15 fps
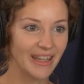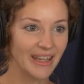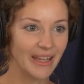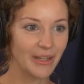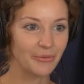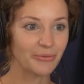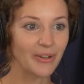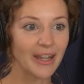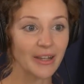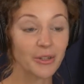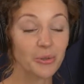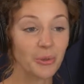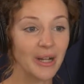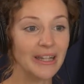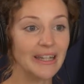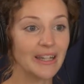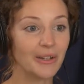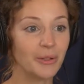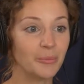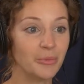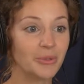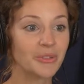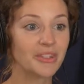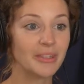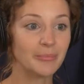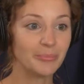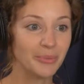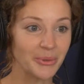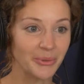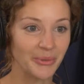in fact, quite a lot more
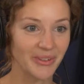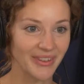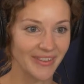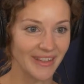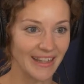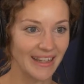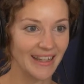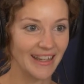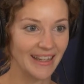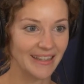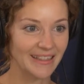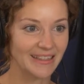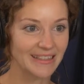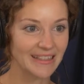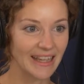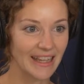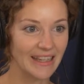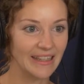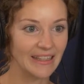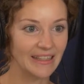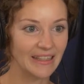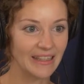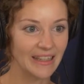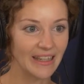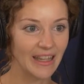simple than that, and saying,